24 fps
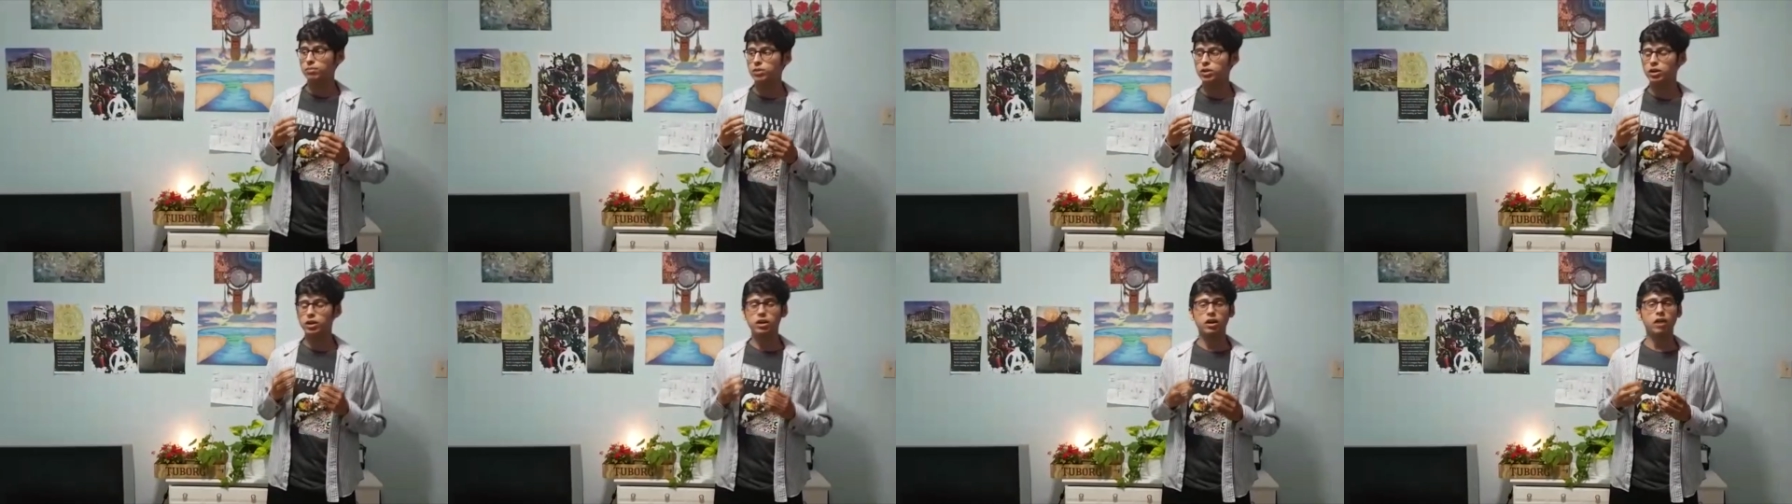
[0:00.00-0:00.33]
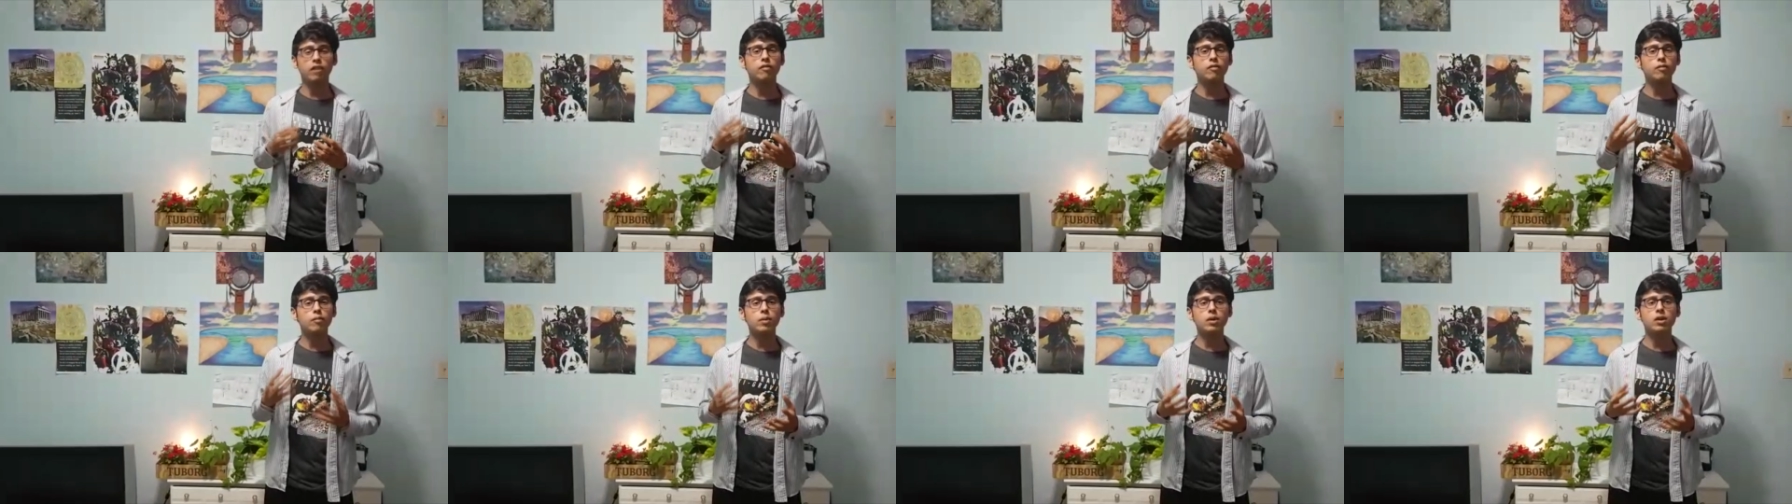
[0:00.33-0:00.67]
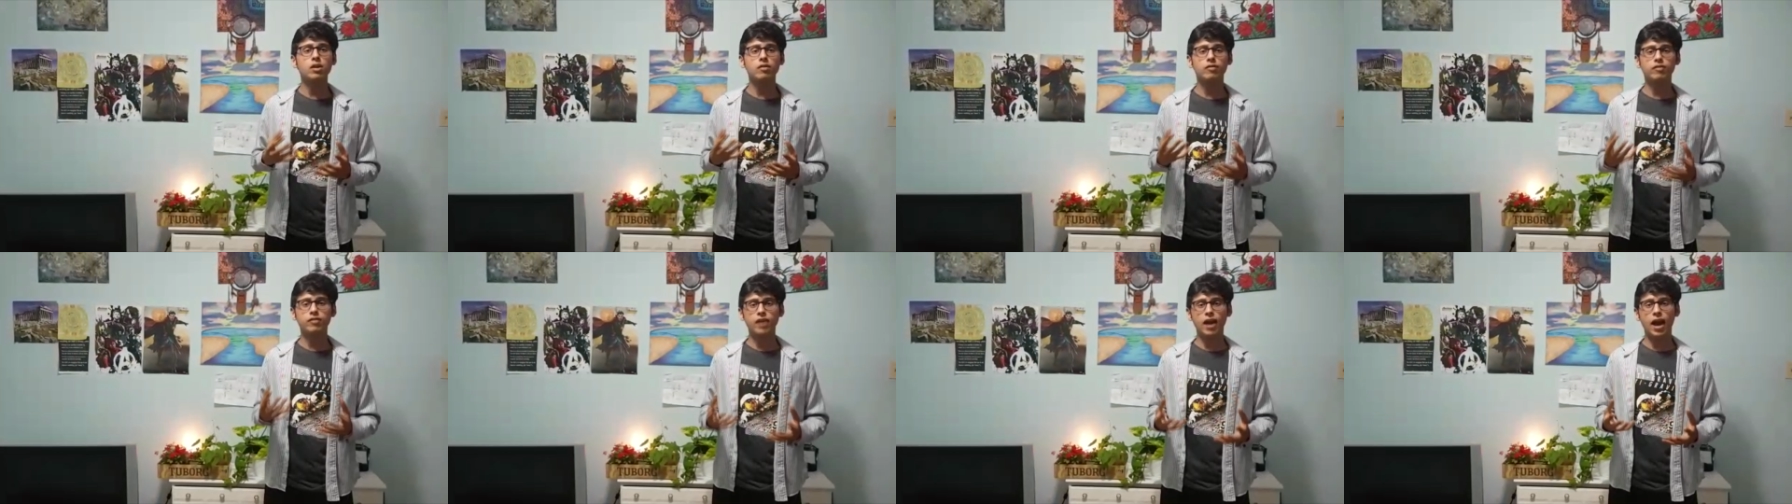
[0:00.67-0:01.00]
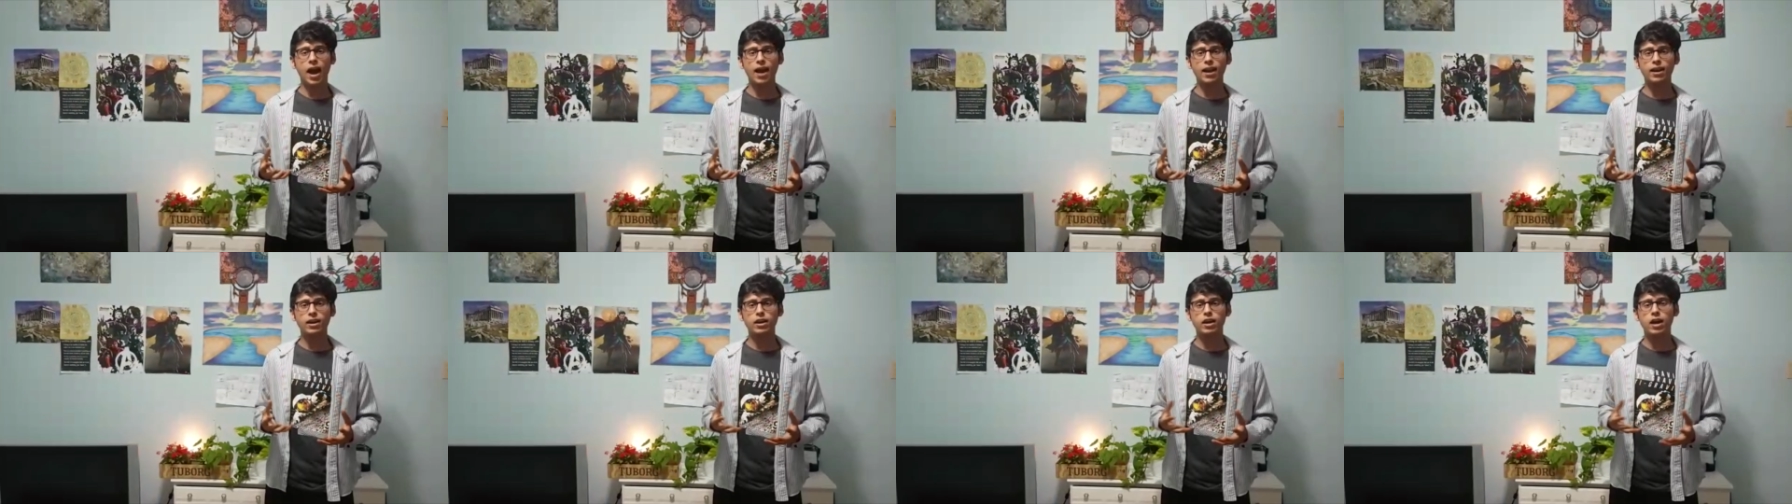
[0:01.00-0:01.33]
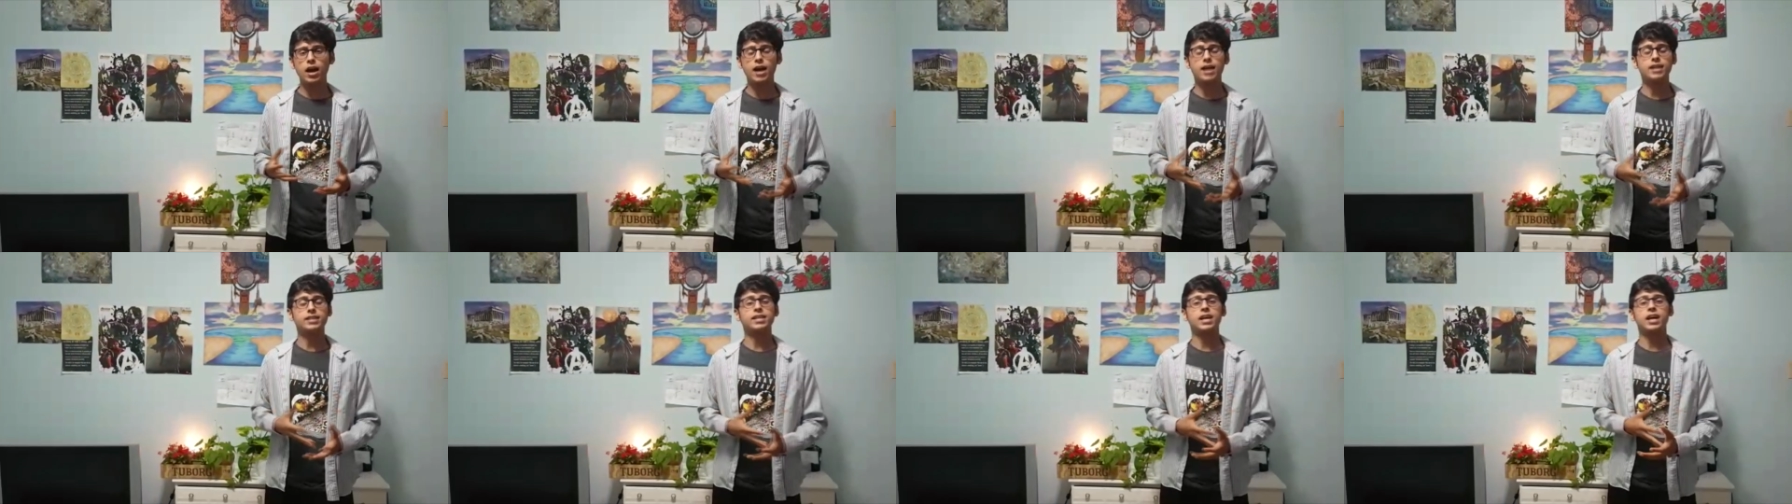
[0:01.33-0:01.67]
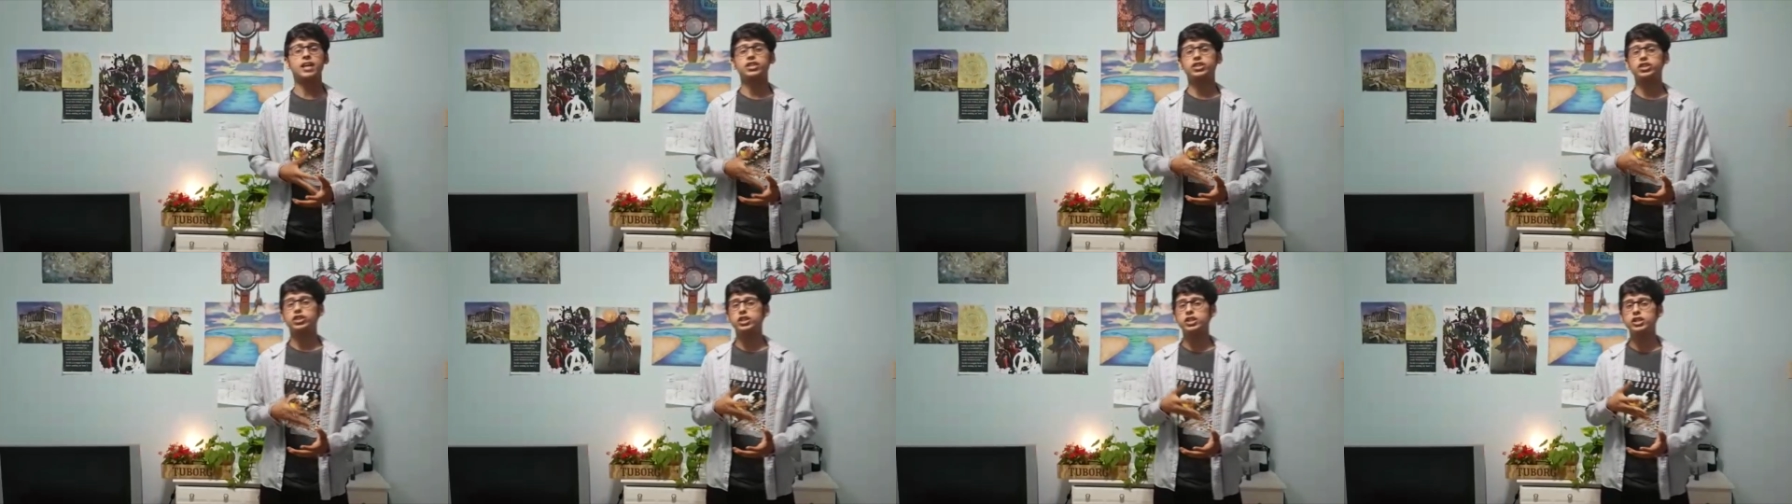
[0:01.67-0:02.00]
the government of Canada has
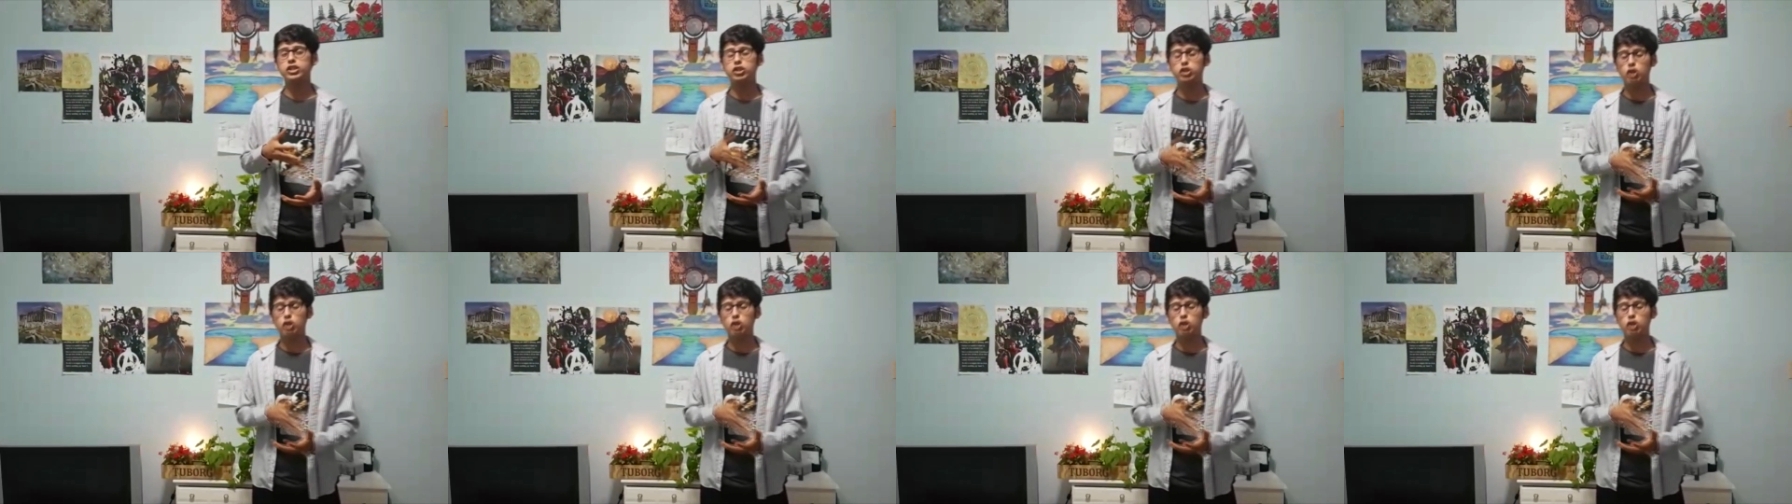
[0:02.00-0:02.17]
actually